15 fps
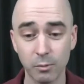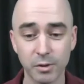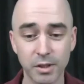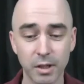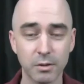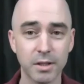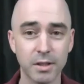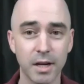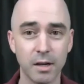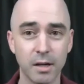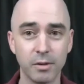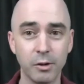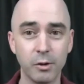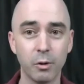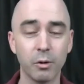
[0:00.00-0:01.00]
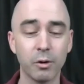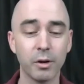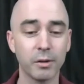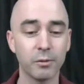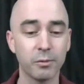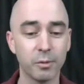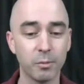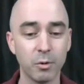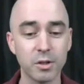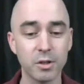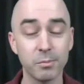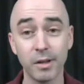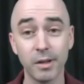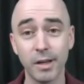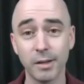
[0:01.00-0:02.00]
which I was kind of ignoring for most
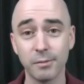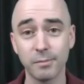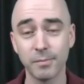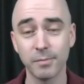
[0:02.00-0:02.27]
of my life.